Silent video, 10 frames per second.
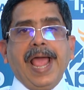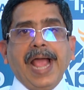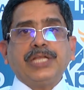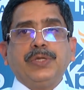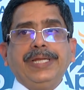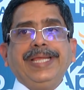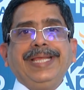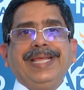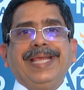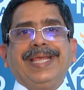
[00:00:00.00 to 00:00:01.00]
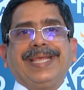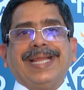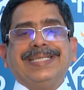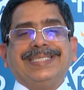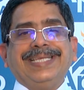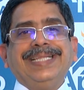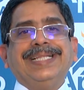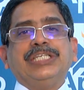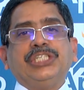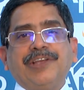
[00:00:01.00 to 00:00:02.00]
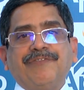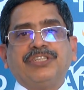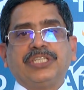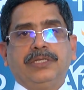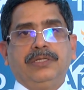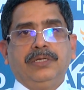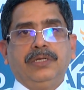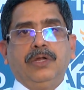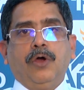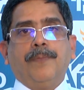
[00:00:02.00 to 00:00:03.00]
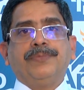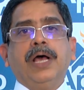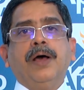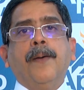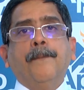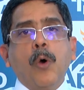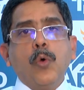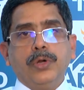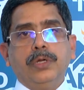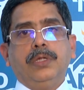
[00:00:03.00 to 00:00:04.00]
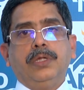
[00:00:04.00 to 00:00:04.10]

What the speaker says: actually can see the shifts of the bone.